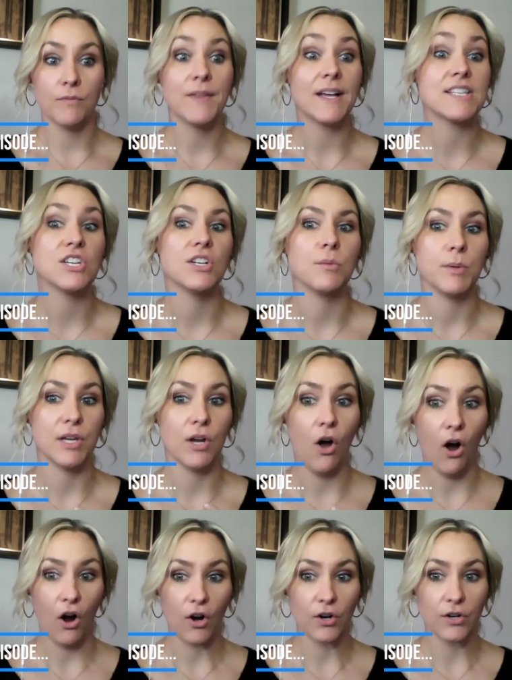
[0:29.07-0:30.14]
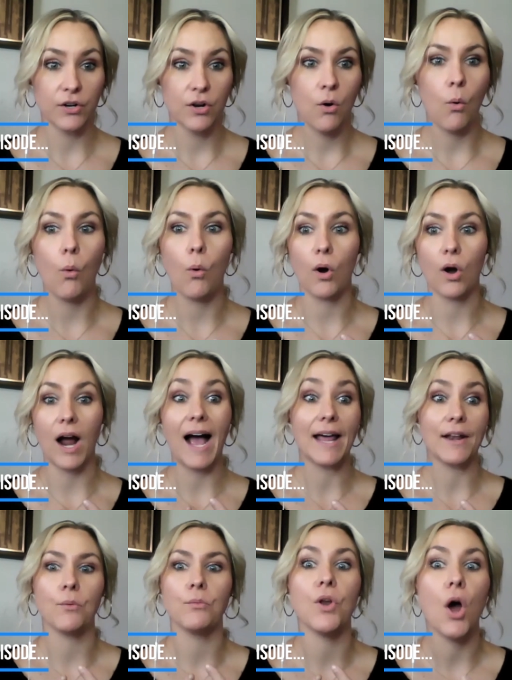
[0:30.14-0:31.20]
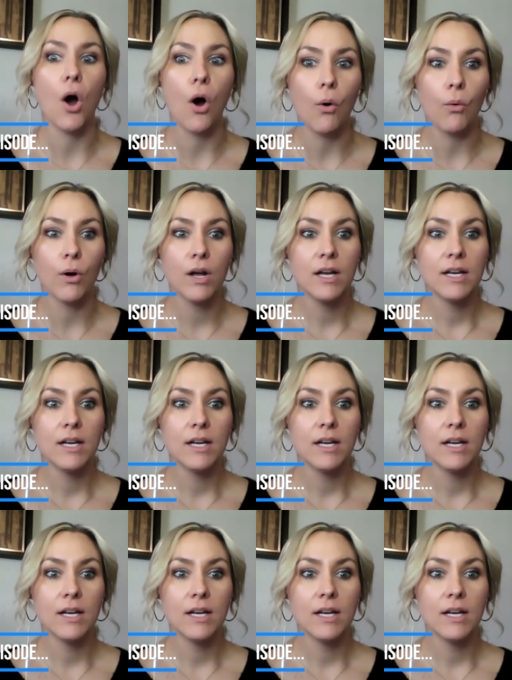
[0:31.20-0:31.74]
That's going to be hard. Or I don't know.